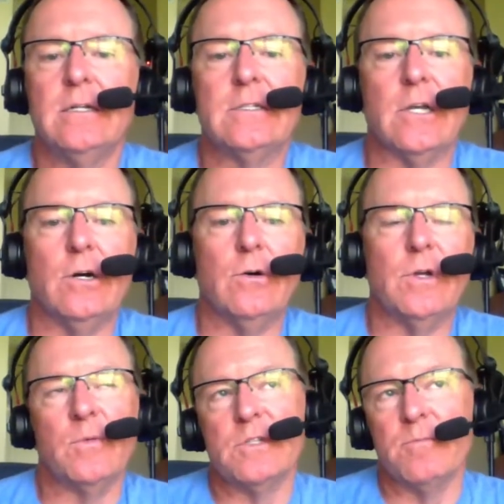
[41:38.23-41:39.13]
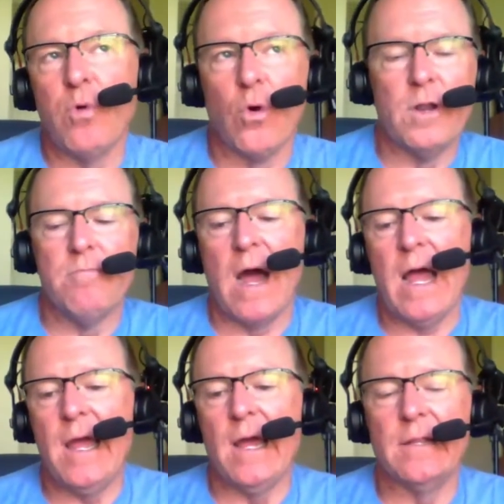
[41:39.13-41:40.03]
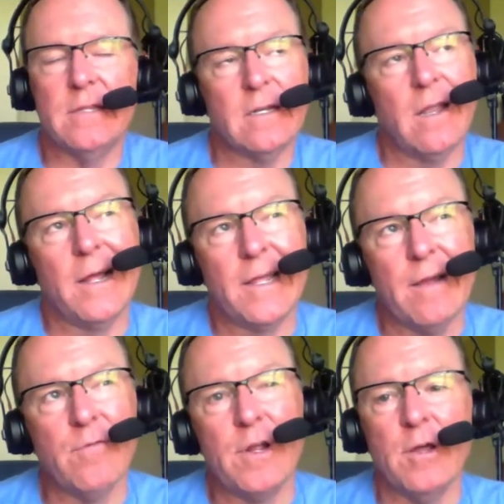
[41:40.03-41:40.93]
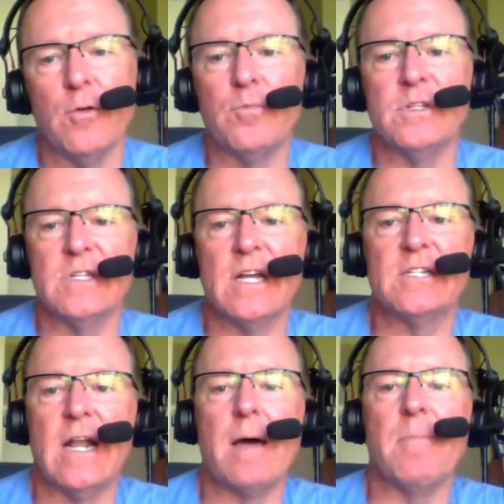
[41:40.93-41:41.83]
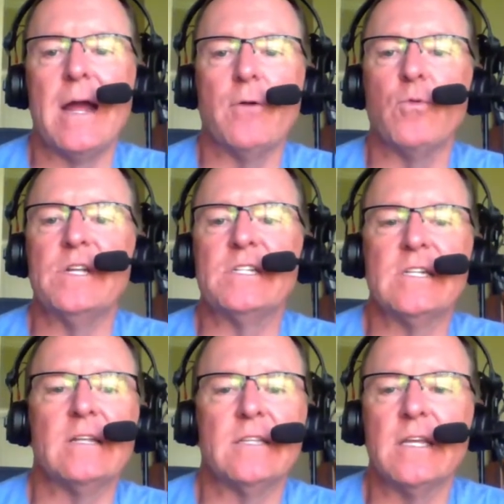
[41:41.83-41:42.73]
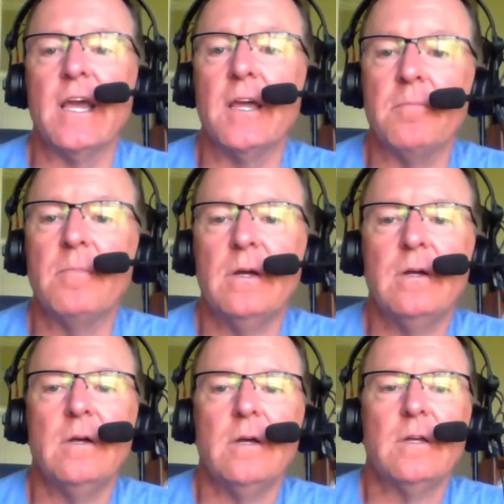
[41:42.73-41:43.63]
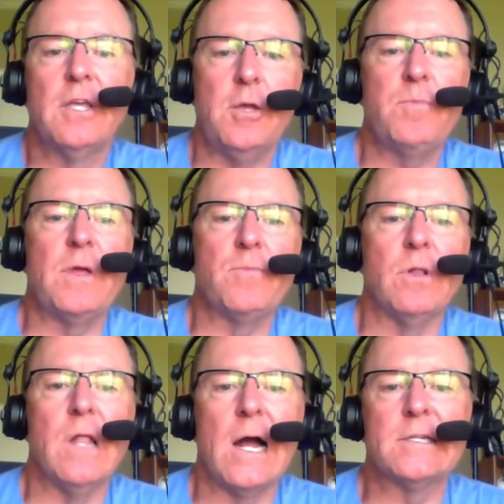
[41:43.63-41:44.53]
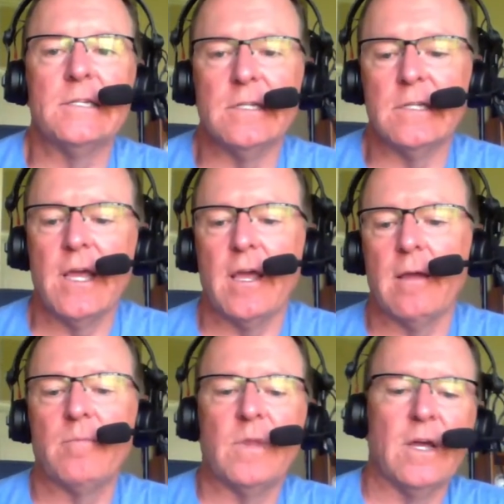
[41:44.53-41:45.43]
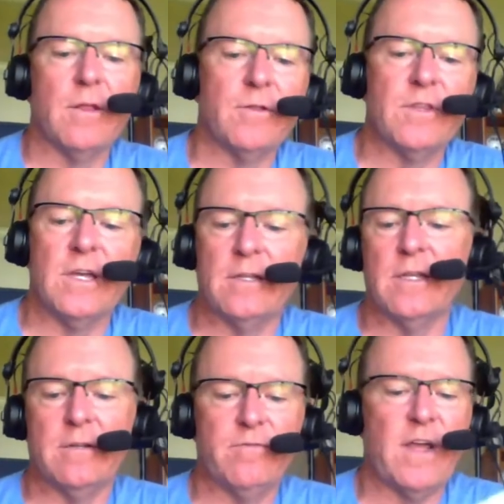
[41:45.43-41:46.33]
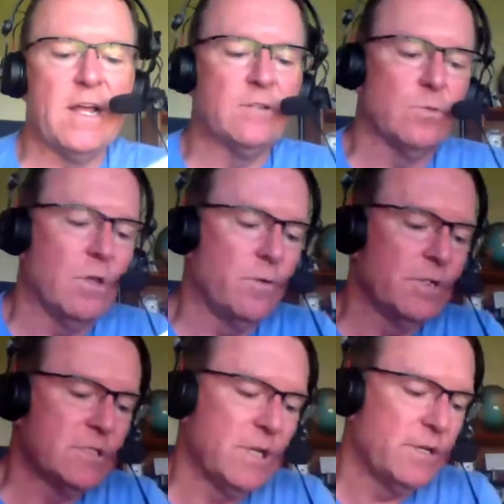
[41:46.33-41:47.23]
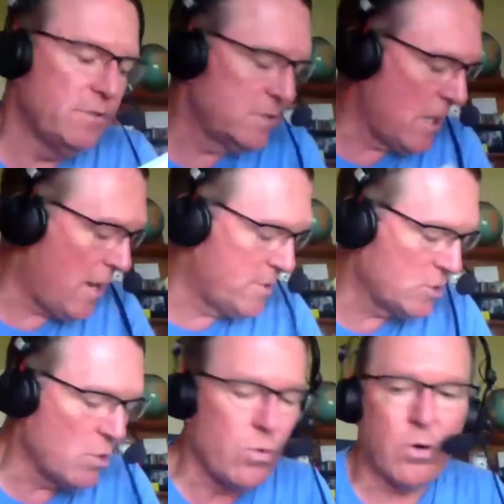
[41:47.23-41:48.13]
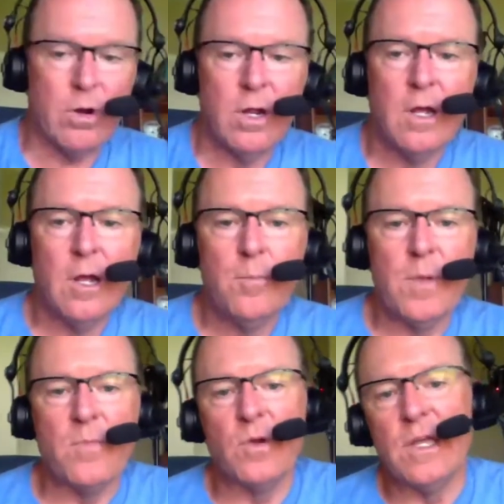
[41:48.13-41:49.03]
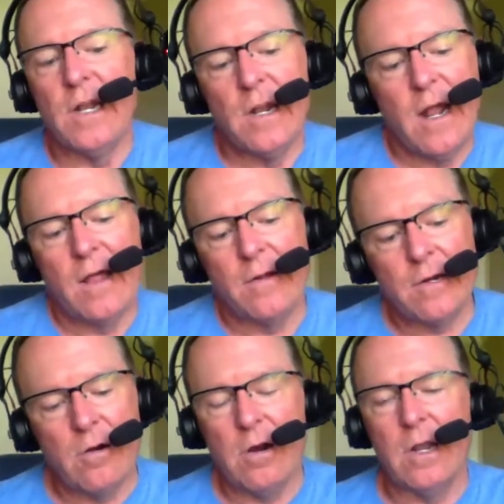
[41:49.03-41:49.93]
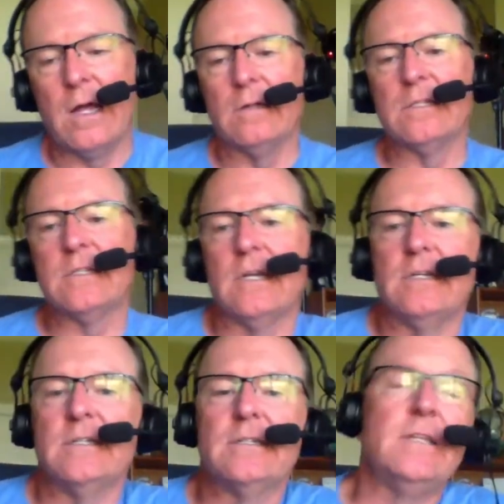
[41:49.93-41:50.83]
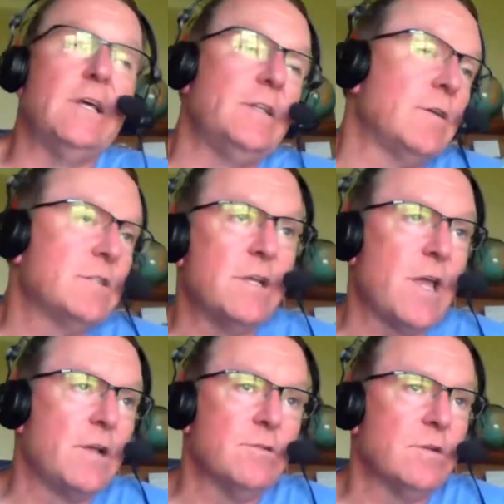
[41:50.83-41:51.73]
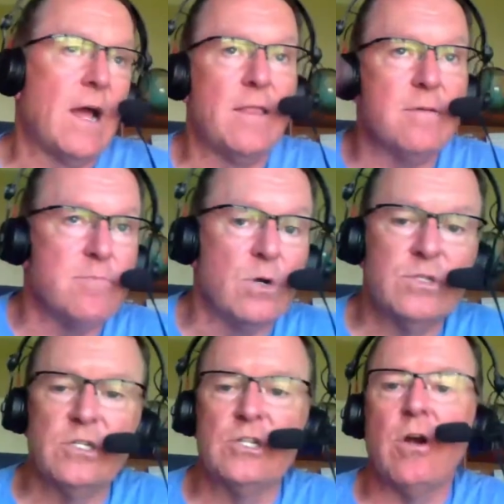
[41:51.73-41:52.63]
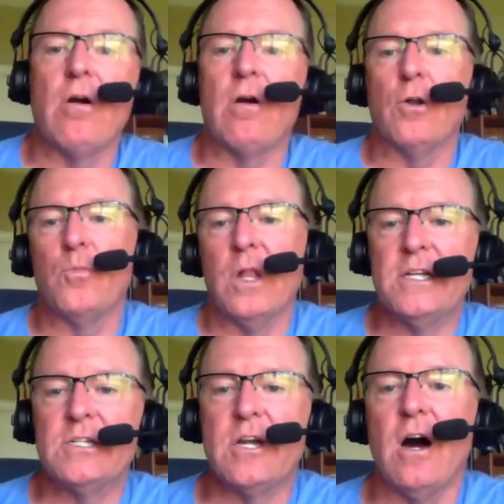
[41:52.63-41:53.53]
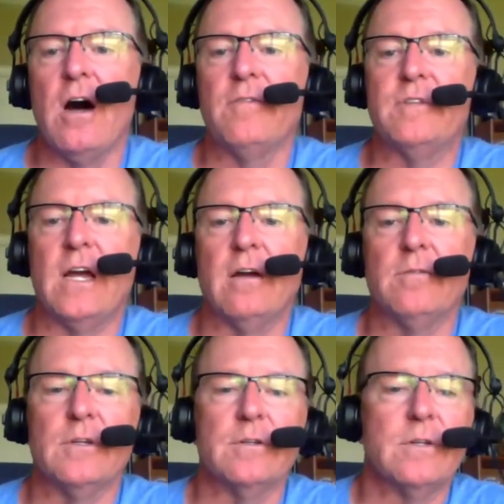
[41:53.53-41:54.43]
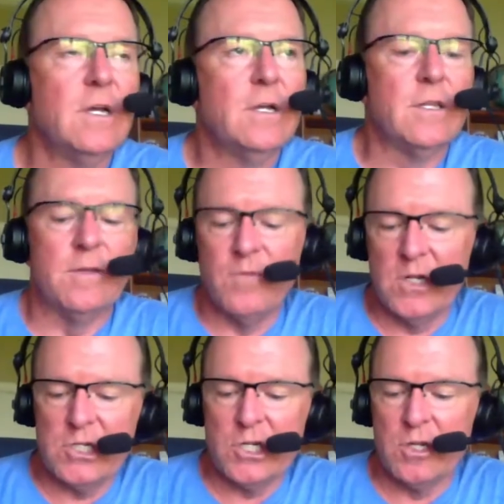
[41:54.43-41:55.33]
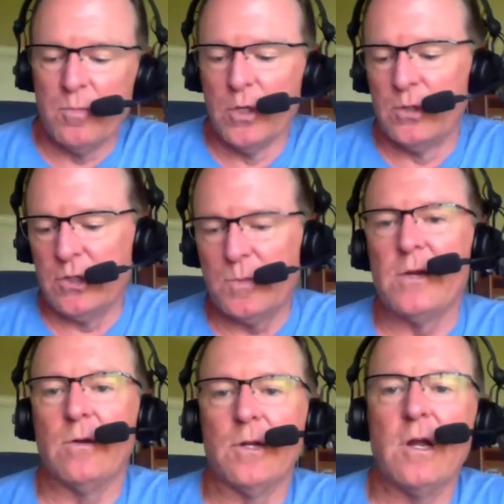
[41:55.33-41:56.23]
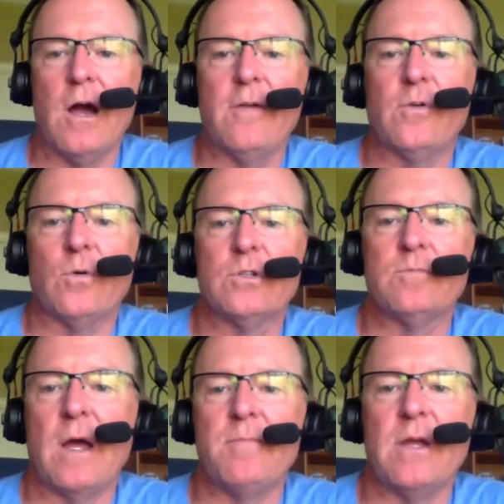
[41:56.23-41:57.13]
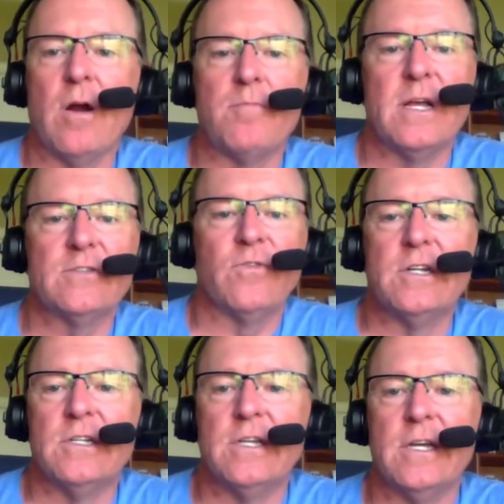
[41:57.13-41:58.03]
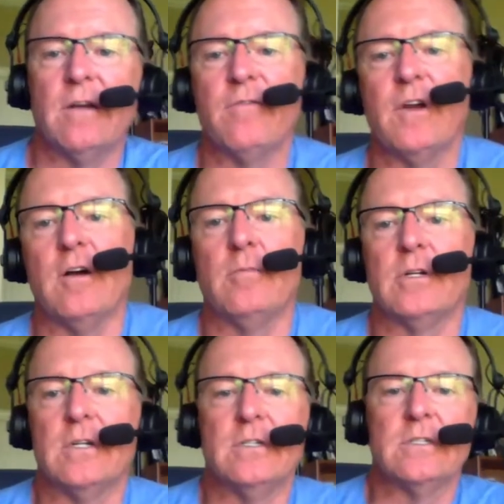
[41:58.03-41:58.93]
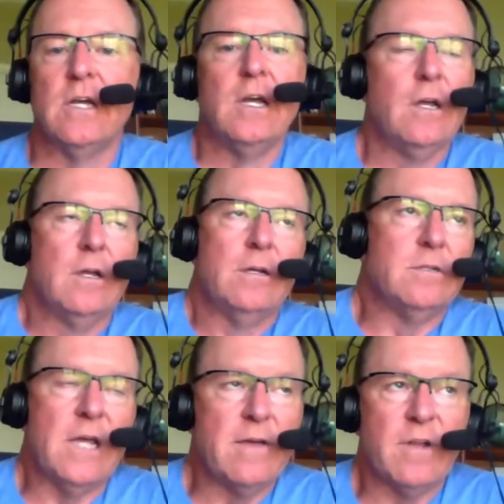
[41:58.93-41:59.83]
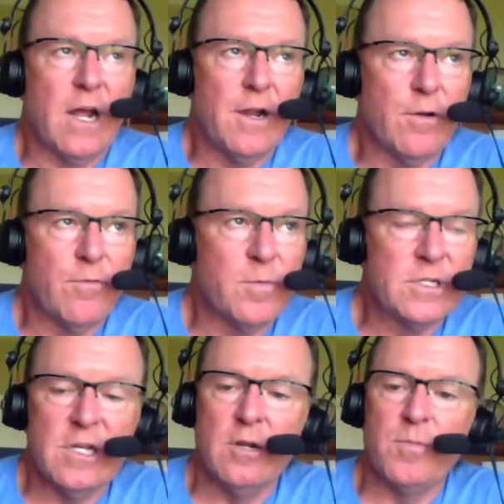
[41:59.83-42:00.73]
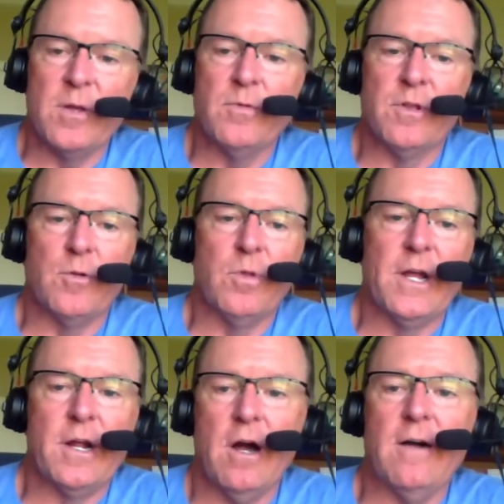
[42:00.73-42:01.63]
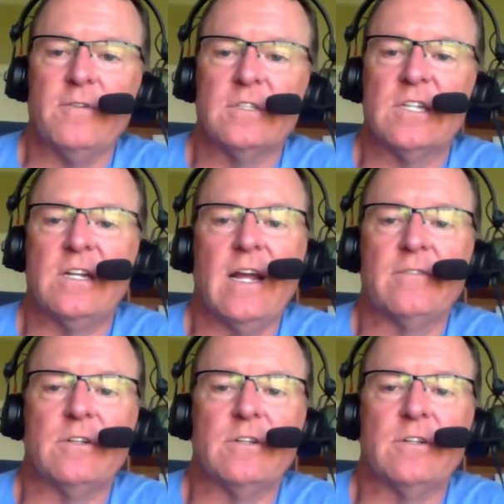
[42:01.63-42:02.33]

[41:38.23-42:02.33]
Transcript: So it was important in my head that, like every other possession, I might reset the game, keep people locked into the game. The other thing that fans will always tell you is time and score. People get in and out of their car a lot on Sundays. And then there's the occasional guy that mows his yard or plays golf now. The invention of the Bluetooth speaker on a golf course might be our best friend in the NFL, because Dave and I hear from a ton of people that are playing golf on Sunday